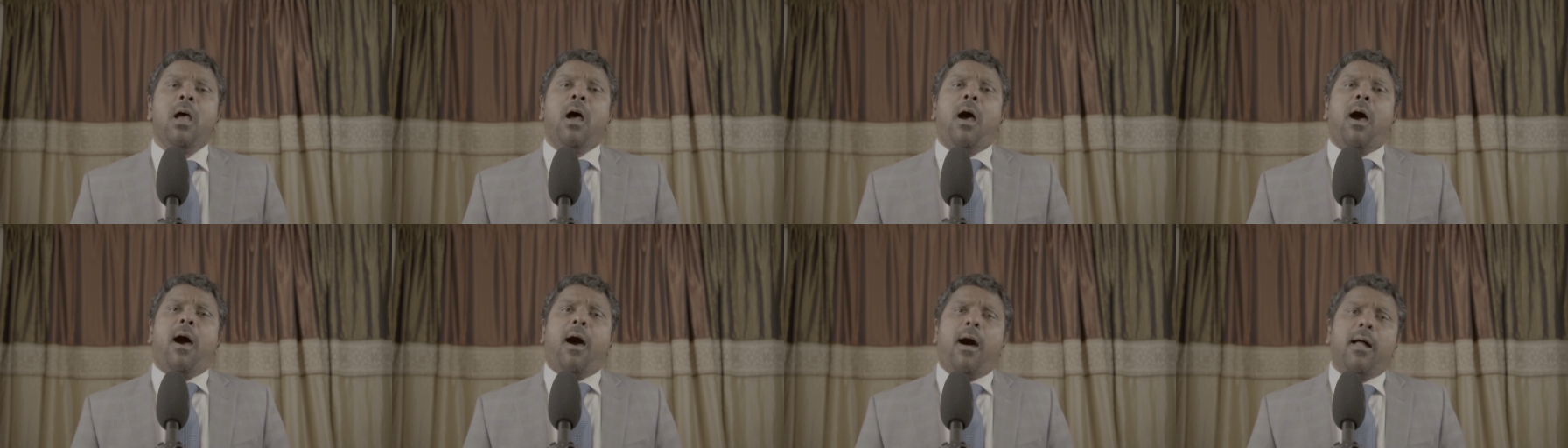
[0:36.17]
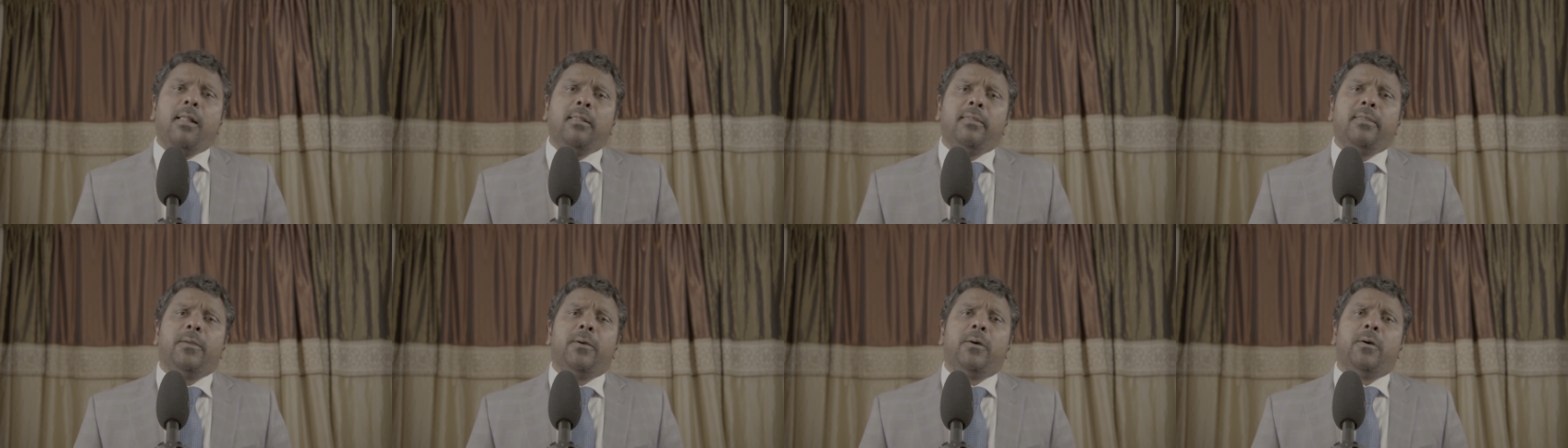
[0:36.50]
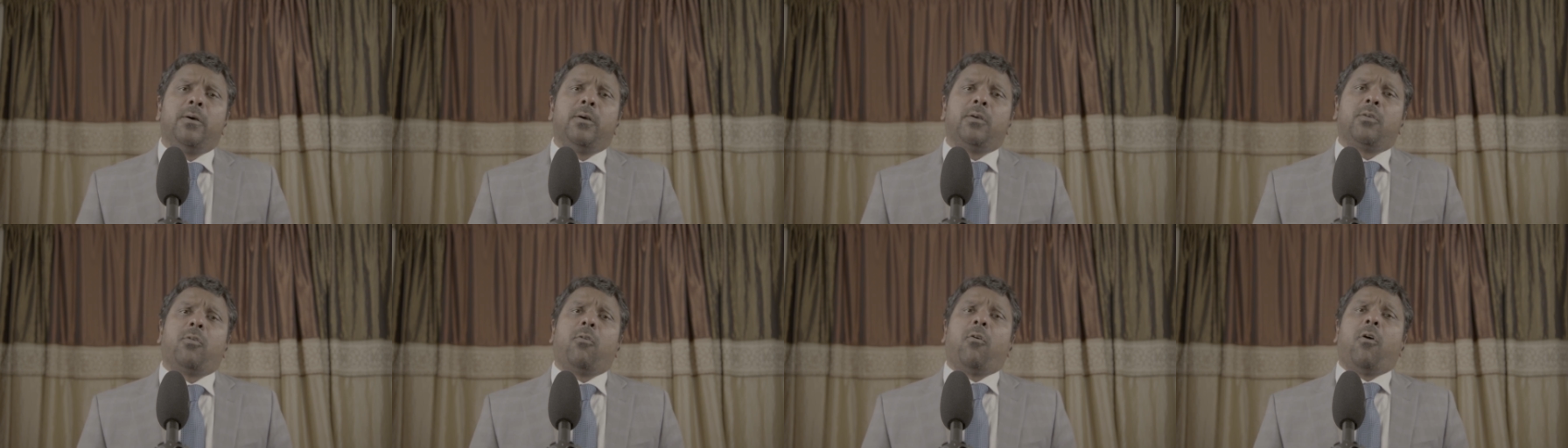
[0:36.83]

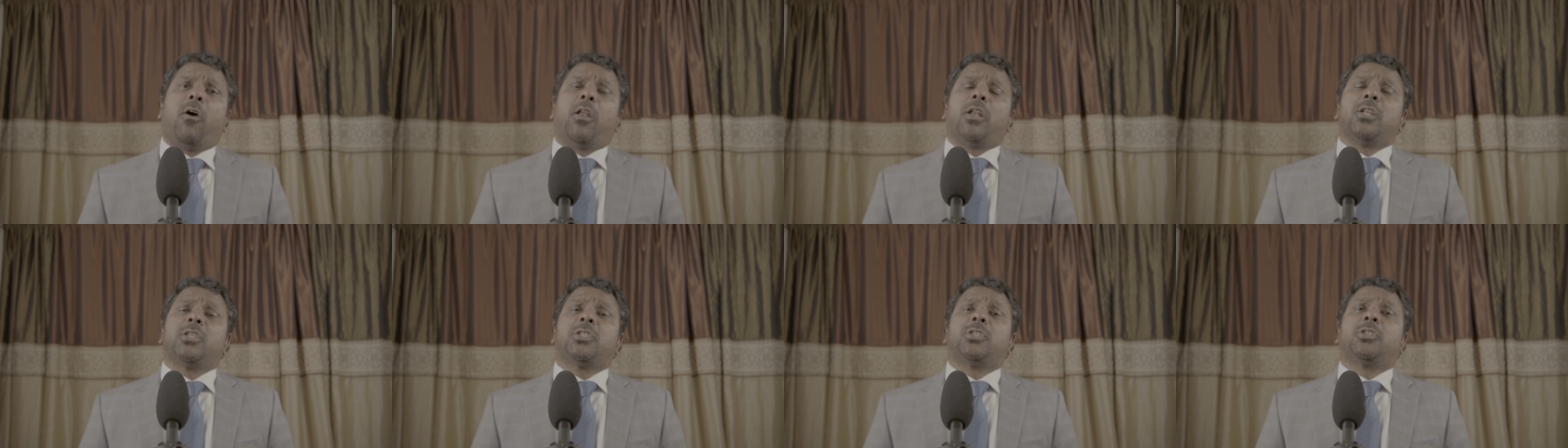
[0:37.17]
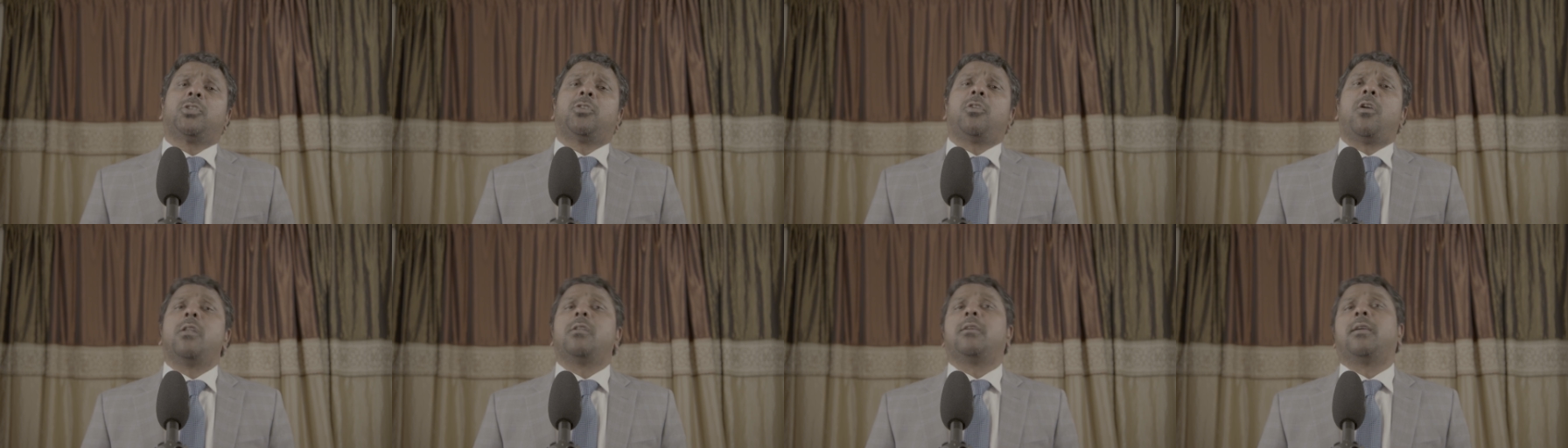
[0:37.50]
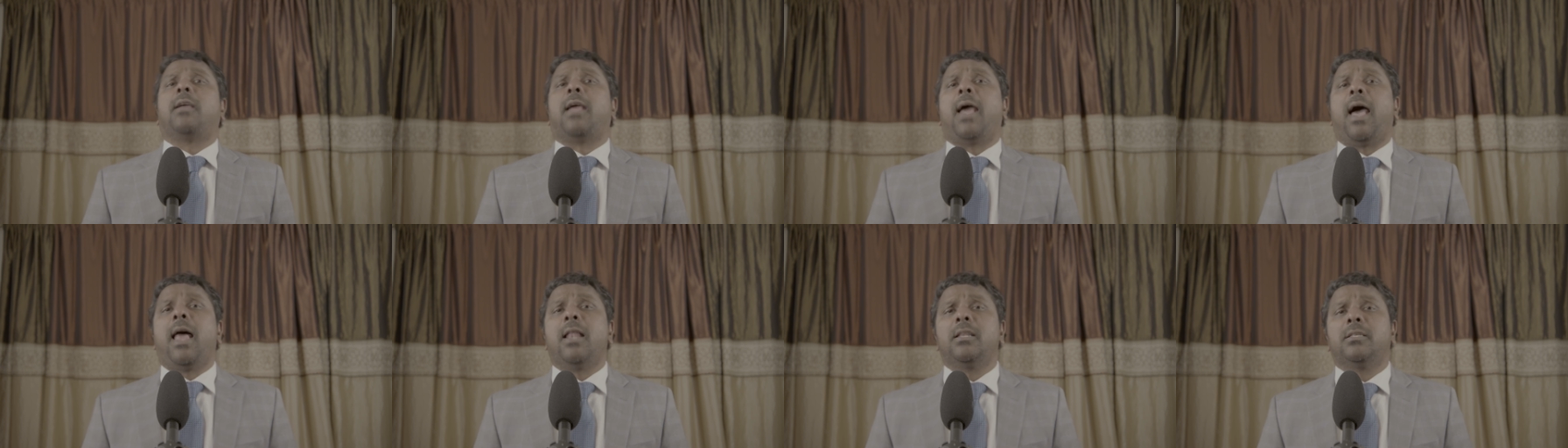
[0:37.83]
Although cholesterol
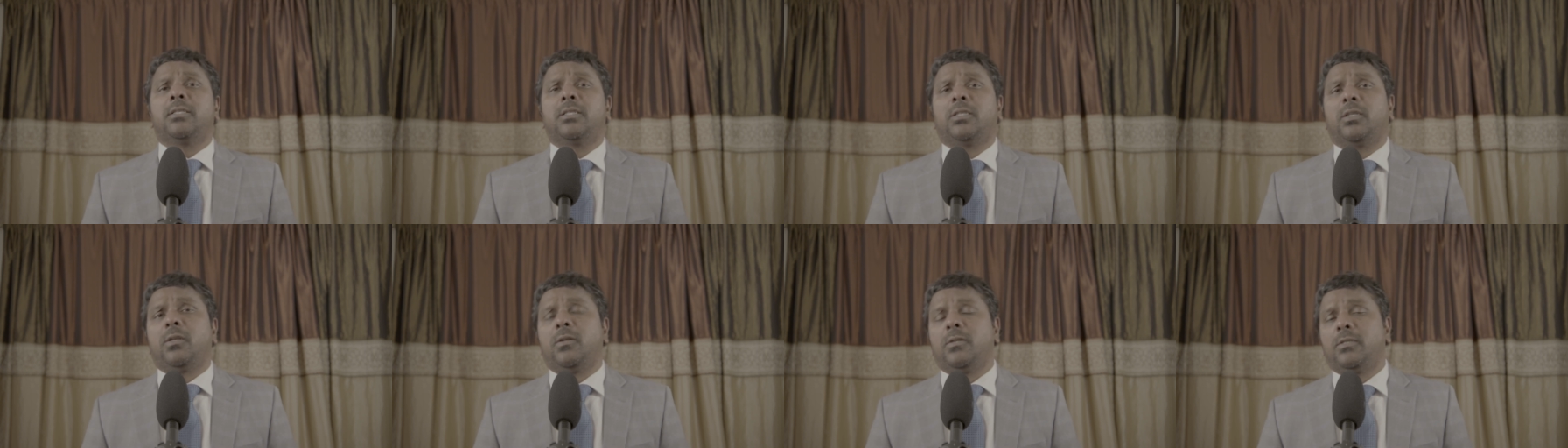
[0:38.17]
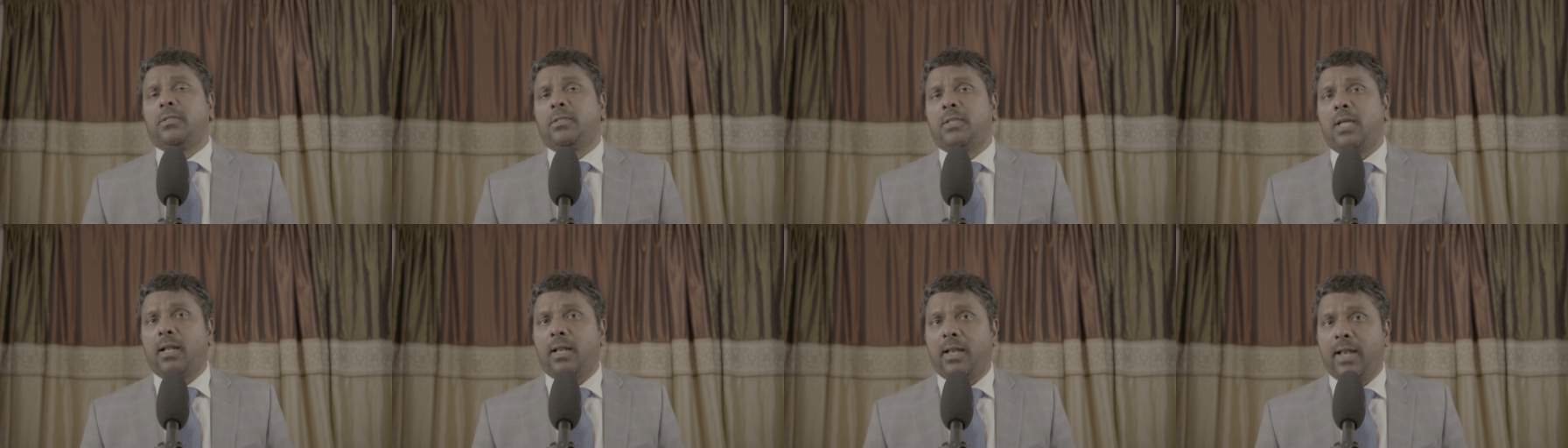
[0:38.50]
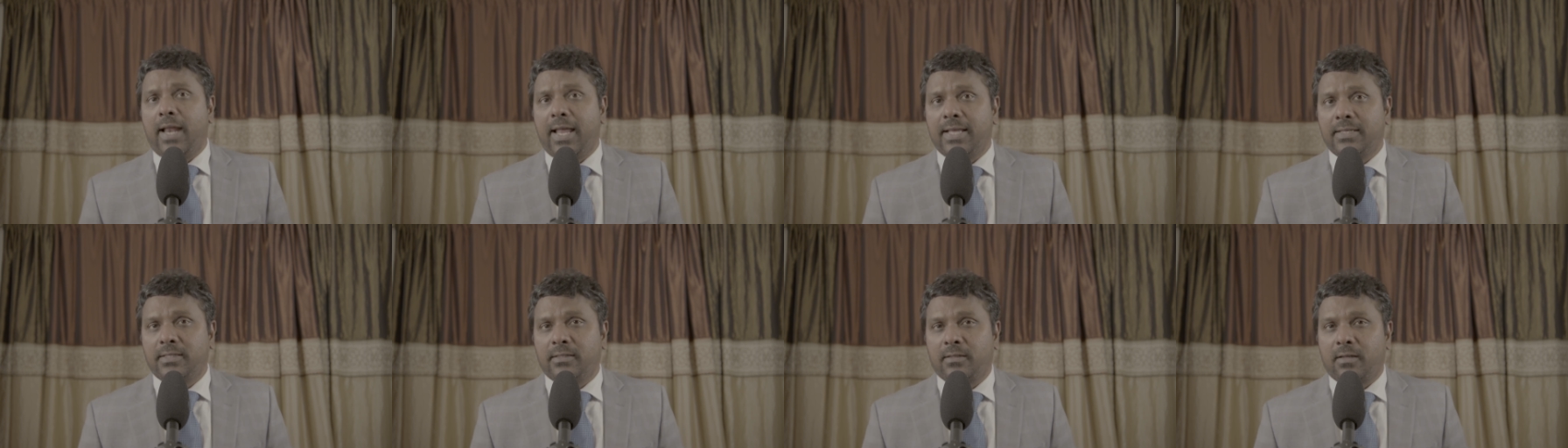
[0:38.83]
gallstones are
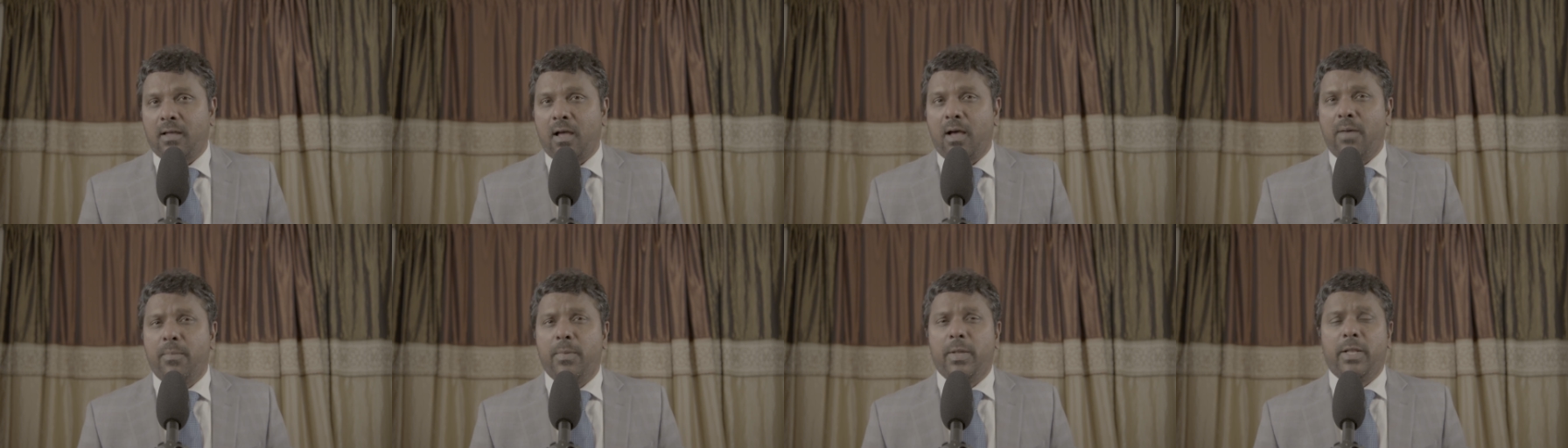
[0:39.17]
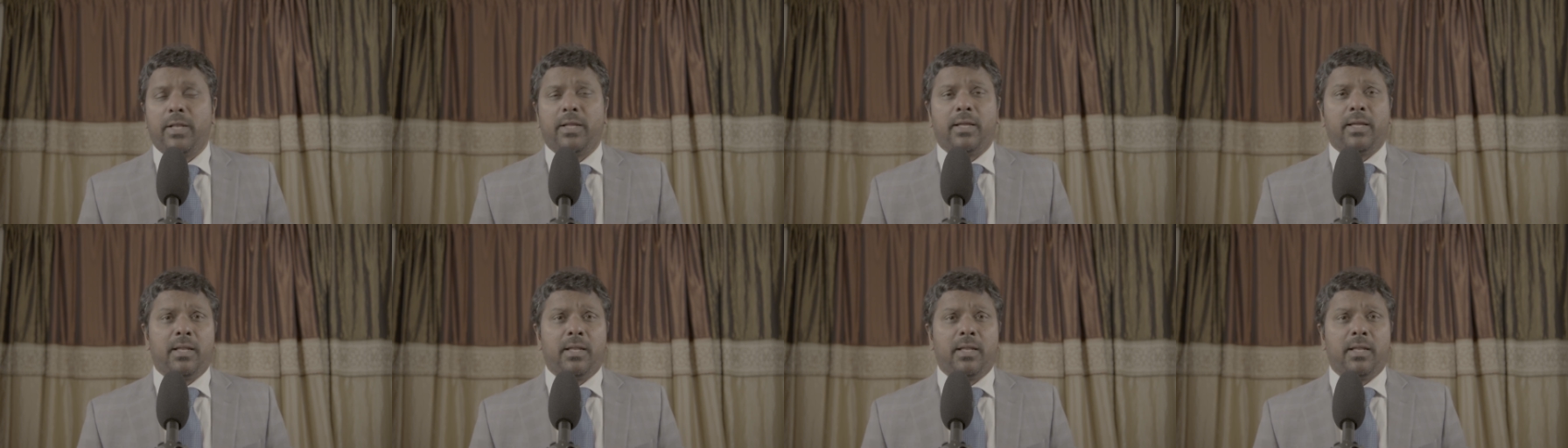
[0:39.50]
less common